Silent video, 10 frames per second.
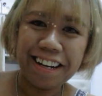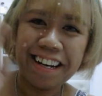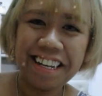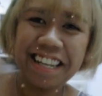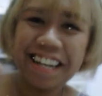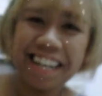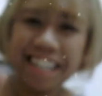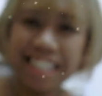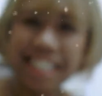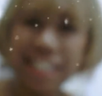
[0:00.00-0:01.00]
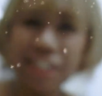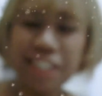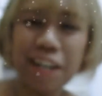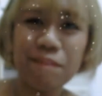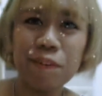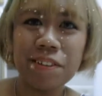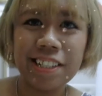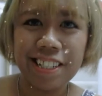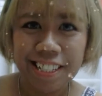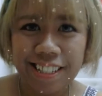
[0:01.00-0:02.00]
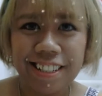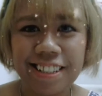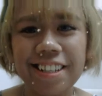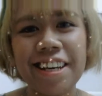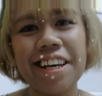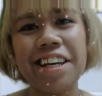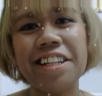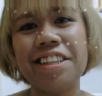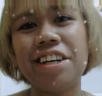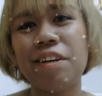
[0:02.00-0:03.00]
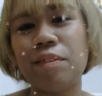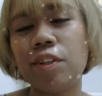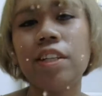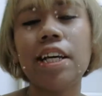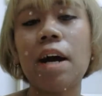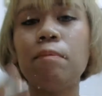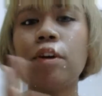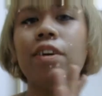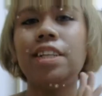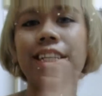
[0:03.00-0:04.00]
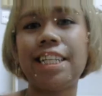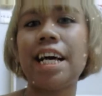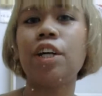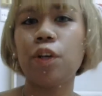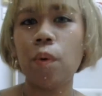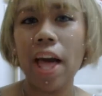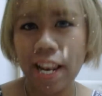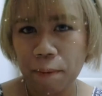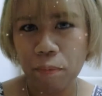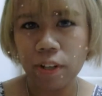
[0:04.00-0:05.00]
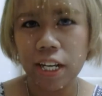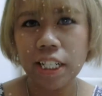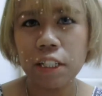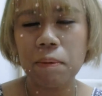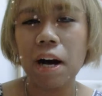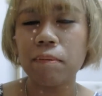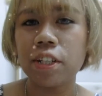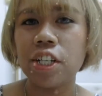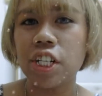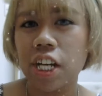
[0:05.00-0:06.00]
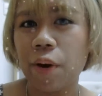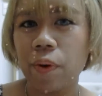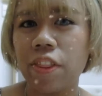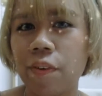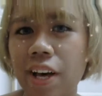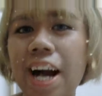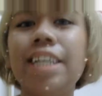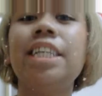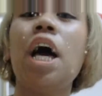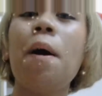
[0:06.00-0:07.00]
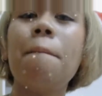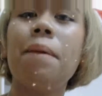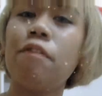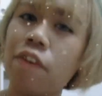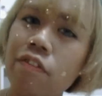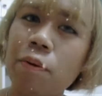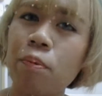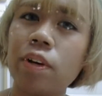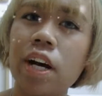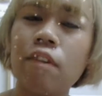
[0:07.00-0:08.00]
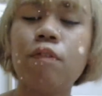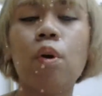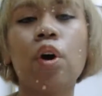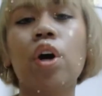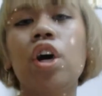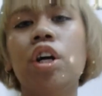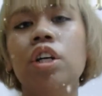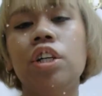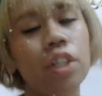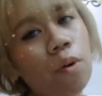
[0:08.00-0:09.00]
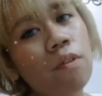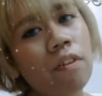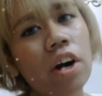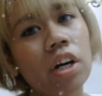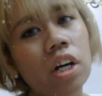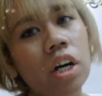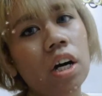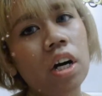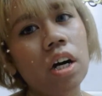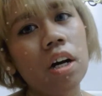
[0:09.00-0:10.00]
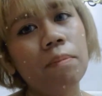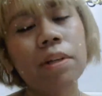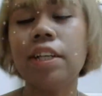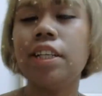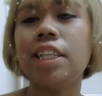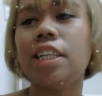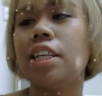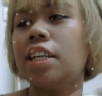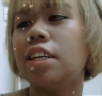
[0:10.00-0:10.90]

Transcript: Hi guys, long time no see, and today I'm not going to sell you any products, but I'm going to share with you guys my favorite product for so far, because